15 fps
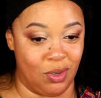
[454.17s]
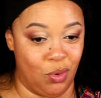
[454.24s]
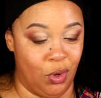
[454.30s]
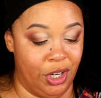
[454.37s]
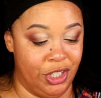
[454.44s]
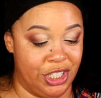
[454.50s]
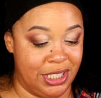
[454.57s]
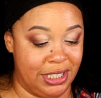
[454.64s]

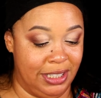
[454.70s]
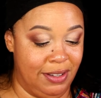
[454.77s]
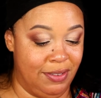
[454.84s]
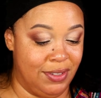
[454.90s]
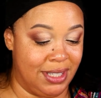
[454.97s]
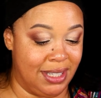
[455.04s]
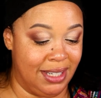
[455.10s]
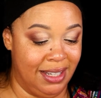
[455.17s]
or it just
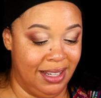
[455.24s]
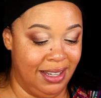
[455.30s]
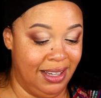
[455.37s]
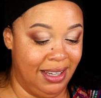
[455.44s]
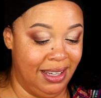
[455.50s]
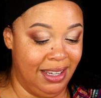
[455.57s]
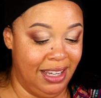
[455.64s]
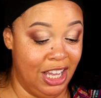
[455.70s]
leaves,
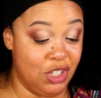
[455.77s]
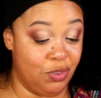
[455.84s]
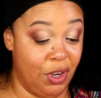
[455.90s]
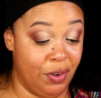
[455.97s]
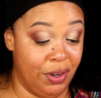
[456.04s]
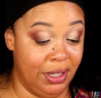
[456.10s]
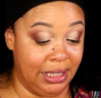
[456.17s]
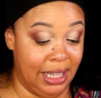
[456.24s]
it's
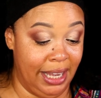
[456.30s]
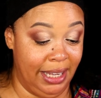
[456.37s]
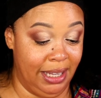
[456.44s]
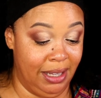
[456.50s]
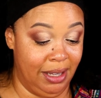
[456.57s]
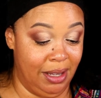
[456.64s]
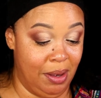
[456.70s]
very light.